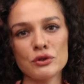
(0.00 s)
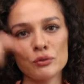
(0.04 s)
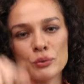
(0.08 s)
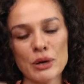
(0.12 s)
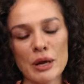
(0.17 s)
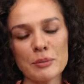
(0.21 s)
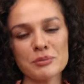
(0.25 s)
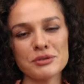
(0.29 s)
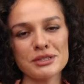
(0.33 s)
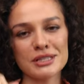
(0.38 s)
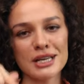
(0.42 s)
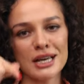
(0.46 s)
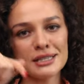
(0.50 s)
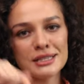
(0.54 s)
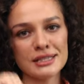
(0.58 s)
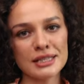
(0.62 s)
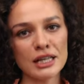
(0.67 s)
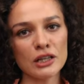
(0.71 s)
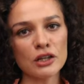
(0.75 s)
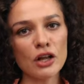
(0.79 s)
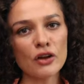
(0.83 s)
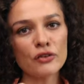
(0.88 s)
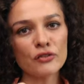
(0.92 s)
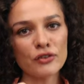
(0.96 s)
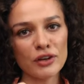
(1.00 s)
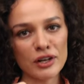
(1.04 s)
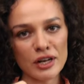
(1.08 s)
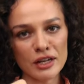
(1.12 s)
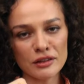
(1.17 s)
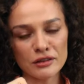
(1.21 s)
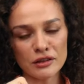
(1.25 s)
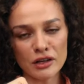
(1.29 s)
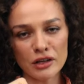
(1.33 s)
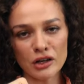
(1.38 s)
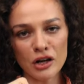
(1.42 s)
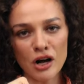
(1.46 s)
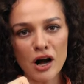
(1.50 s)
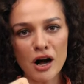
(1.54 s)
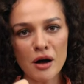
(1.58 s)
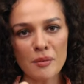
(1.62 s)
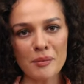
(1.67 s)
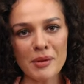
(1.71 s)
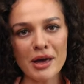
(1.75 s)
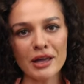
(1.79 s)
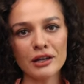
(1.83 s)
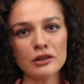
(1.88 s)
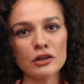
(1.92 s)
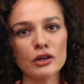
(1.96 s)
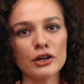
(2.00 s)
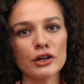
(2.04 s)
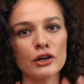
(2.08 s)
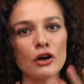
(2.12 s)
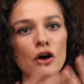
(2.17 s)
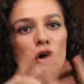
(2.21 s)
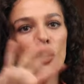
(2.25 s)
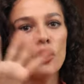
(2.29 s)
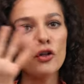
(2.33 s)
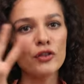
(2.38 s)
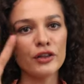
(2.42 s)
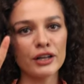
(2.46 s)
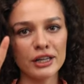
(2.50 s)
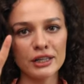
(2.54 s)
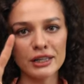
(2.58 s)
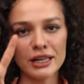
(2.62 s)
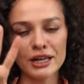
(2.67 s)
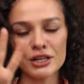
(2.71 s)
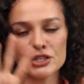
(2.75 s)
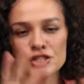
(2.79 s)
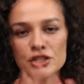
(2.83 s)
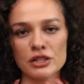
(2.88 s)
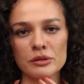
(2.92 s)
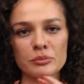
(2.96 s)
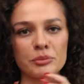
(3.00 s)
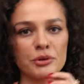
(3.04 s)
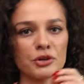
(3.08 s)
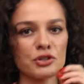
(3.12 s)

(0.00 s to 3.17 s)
the website salonreading.com and look at all the collection,